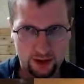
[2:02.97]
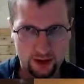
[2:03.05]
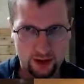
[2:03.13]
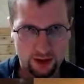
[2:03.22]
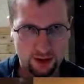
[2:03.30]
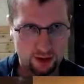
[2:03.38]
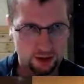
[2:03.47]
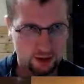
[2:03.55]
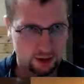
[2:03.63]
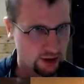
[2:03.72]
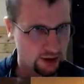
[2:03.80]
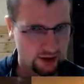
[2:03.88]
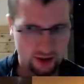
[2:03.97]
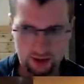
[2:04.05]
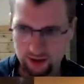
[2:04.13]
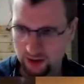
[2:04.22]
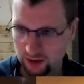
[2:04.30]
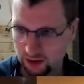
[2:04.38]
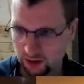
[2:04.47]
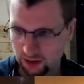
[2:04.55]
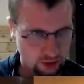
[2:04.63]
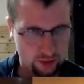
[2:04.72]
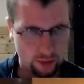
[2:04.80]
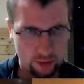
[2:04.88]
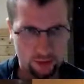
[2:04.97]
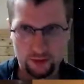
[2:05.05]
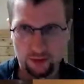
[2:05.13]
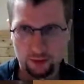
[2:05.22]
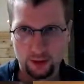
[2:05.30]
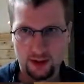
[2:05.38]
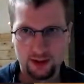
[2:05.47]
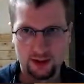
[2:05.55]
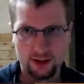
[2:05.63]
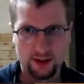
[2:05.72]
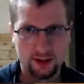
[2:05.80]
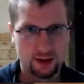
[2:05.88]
huh? It sucks. You remove it from the list then.